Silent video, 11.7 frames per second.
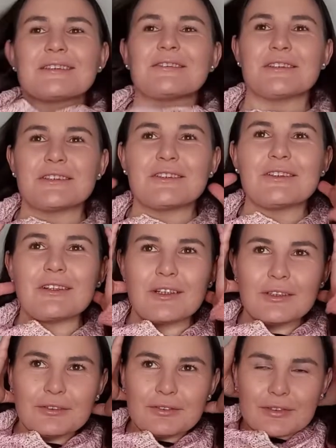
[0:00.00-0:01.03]
first do
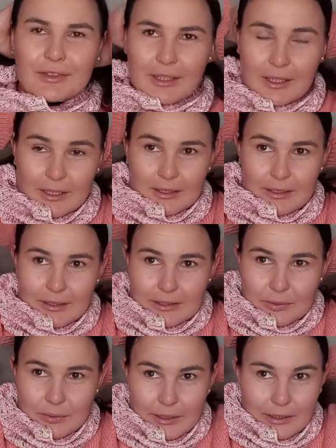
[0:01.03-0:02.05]
live. This
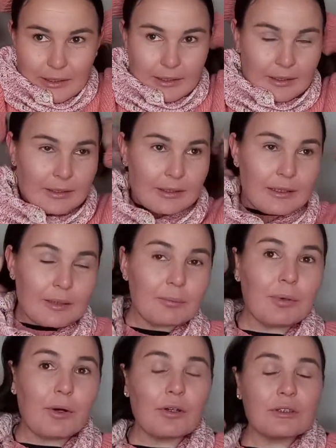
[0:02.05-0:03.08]
week that
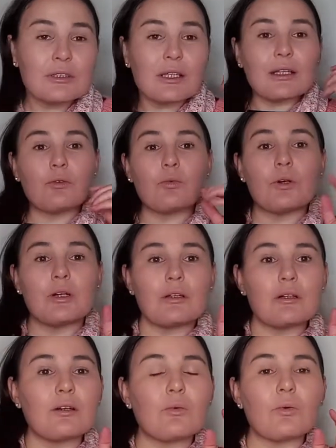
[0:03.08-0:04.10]
passed at work
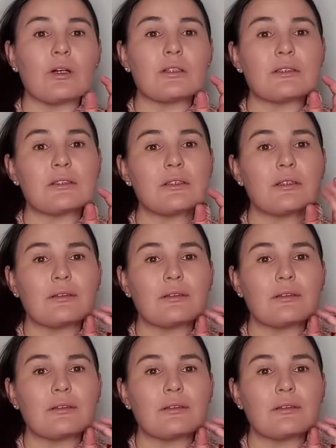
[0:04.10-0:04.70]
was